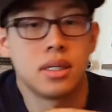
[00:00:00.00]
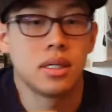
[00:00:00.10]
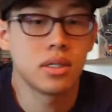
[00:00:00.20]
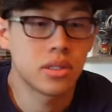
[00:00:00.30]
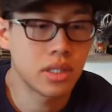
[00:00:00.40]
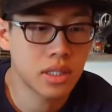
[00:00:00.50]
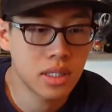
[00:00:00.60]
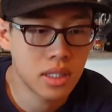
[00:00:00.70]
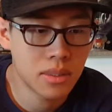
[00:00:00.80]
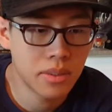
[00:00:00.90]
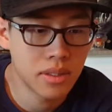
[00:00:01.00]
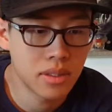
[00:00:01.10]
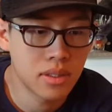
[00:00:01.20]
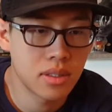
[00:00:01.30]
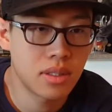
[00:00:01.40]
Here's another copy
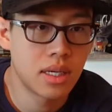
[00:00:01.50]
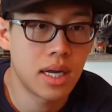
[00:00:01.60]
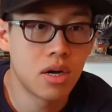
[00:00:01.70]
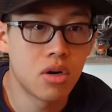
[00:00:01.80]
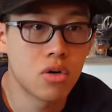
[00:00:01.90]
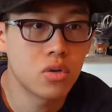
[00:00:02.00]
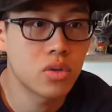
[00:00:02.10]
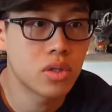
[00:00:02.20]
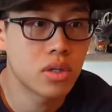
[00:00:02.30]
I own.